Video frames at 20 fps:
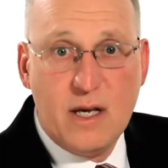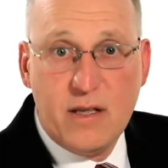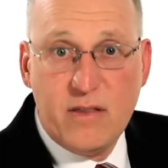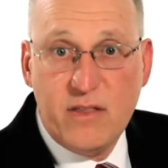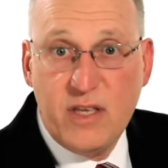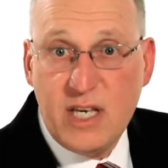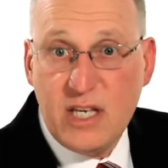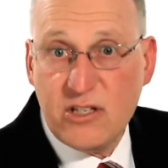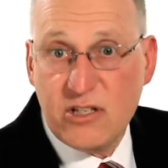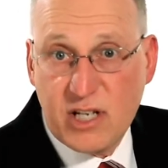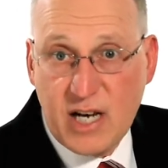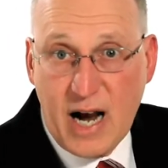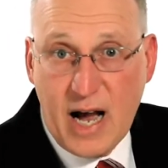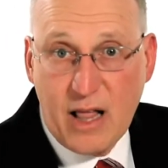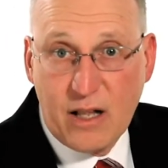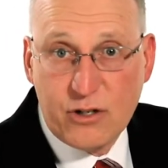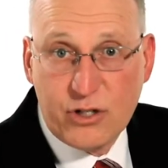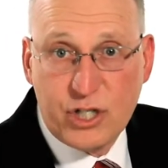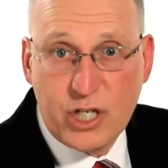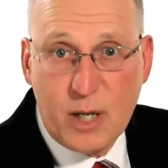These
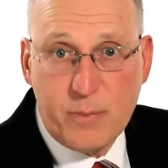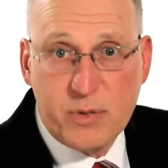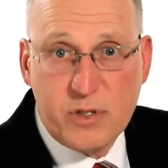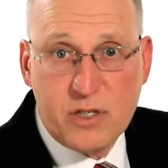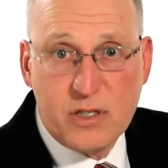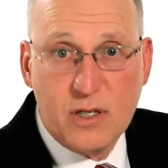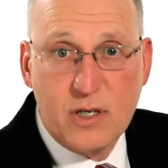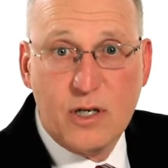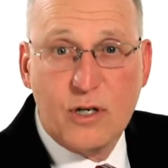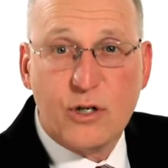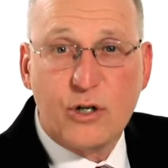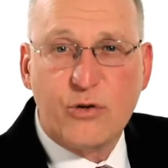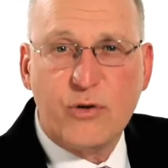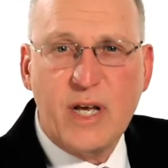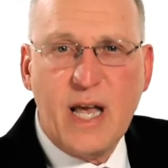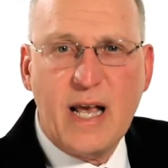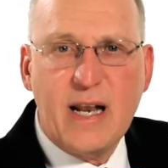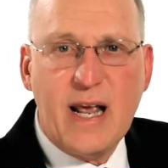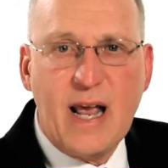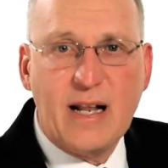scholarships
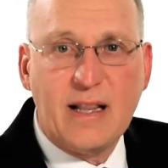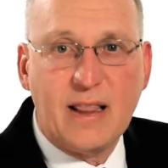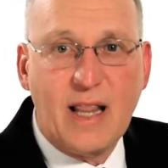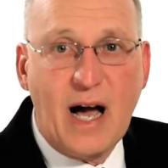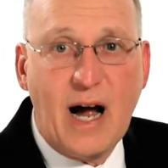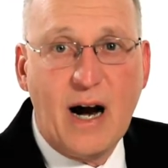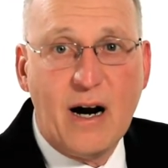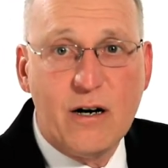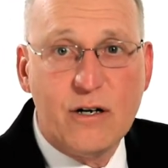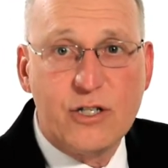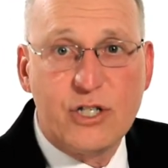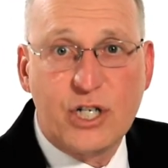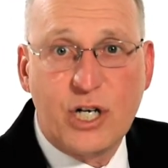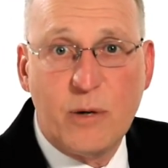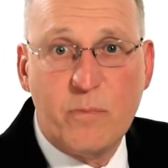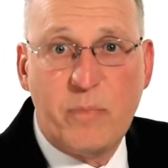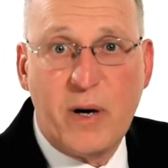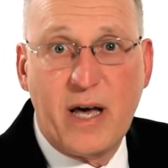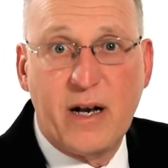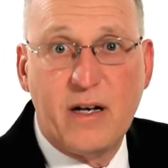create a large
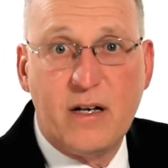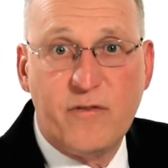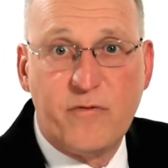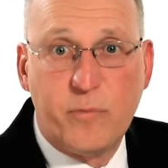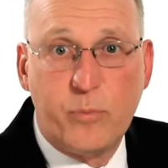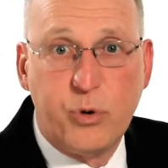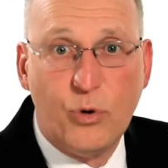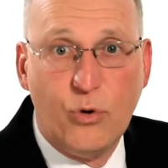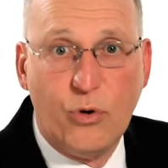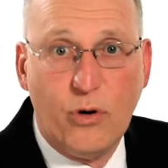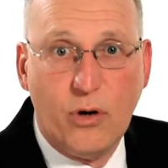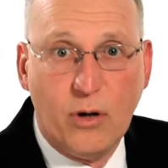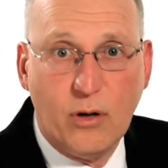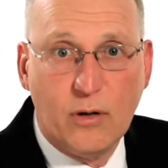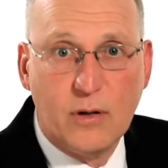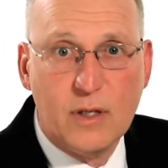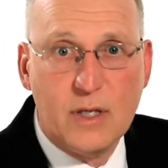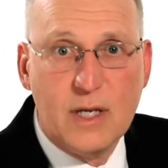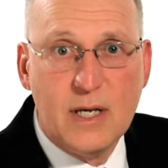competitive pool